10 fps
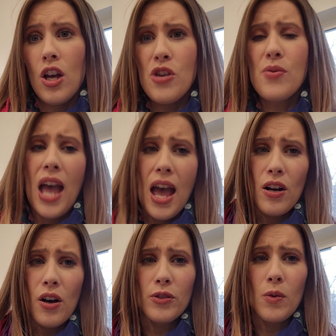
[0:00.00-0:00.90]
You can
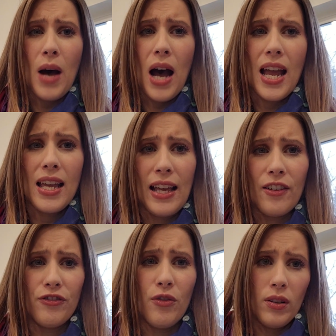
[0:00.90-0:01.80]
also buy
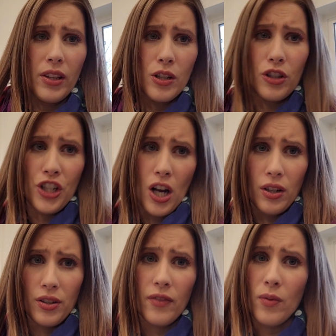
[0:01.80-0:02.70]
4-liter
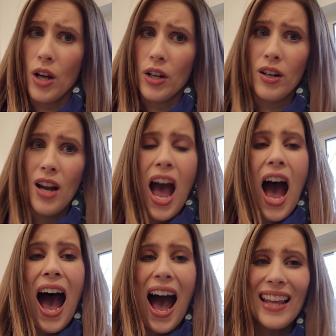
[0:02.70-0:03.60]
jugs of water.
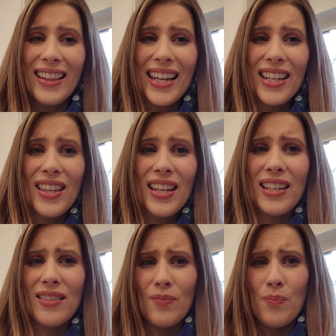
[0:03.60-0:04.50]
I like
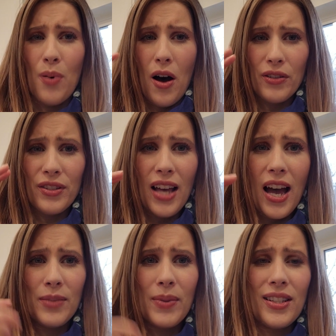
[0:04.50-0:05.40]
the bottle
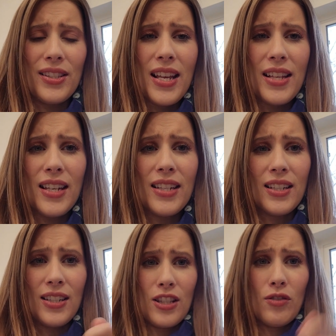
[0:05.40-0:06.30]
size because it's easy to
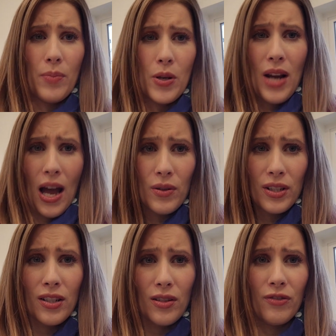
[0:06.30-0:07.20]
distribute out
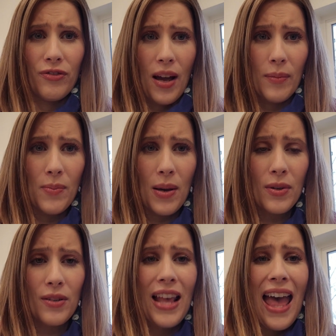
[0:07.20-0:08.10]
to family
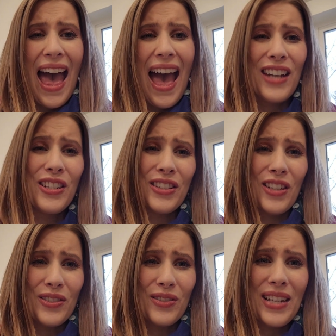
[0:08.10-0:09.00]
members, and it's
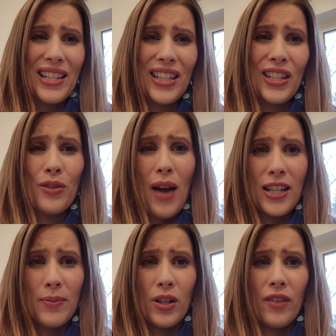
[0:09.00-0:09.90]
also easy to
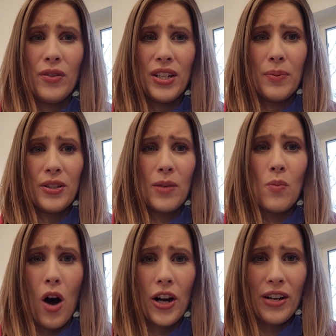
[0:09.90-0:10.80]
transport if you need to put some
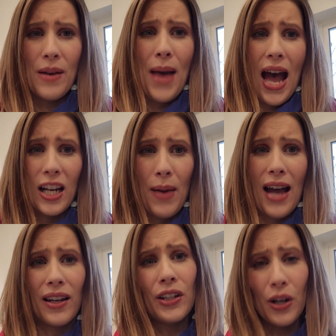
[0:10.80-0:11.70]
water in a
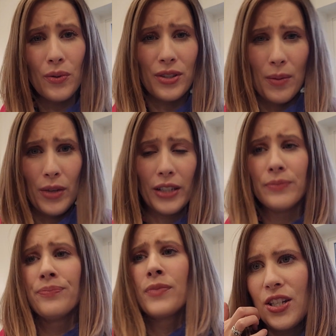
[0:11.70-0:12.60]
backpack and go somewhere.
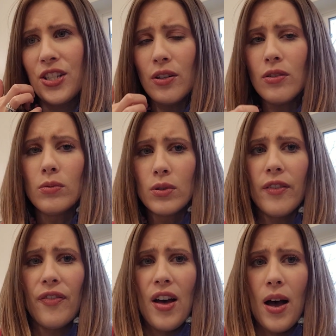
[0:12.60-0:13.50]
The general rule
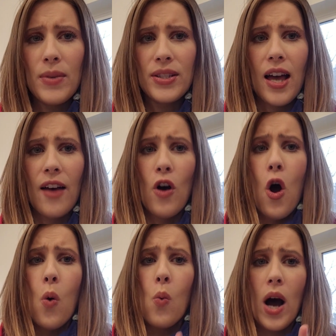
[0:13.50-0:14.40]
of thumb is to have
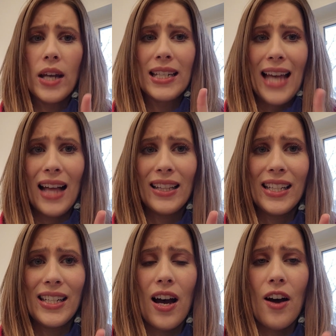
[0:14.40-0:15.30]
1
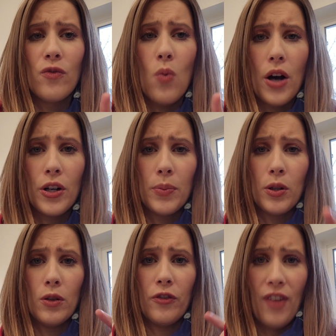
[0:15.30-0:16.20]
gallon of water
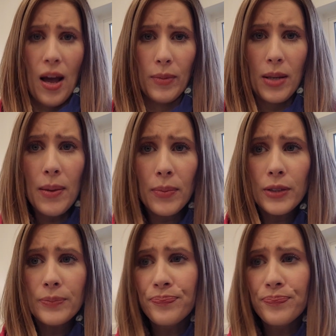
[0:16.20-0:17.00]
per family member.